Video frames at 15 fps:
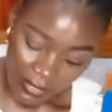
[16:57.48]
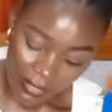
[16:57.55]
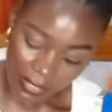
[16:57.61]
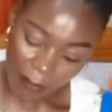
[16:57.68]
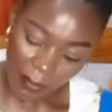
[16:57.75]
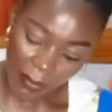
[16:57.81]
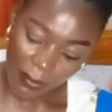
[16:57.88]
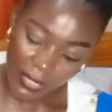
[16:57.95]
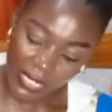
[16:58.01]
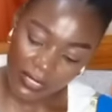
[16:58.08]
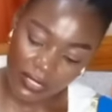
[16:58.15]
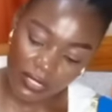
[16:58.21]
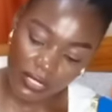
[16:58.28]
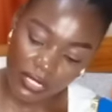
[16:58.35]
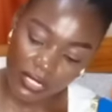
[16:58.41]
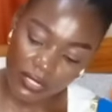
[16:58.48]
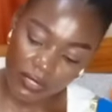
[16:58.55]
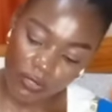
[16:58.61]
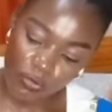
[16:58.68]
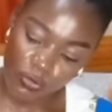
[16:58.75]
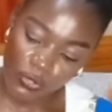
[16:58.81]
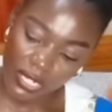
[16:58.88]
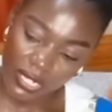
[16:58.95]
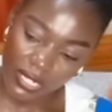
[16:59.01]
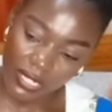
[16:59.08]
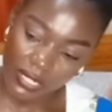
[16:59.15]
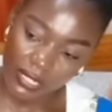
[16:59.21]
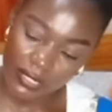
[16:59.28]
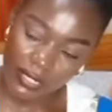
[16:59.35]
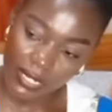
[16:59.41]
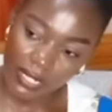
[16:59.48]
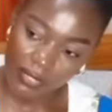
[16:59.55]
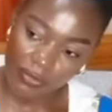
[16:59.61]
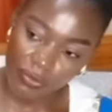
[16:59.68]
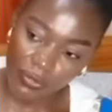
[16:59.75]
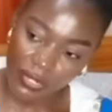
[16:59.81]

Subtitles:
it's like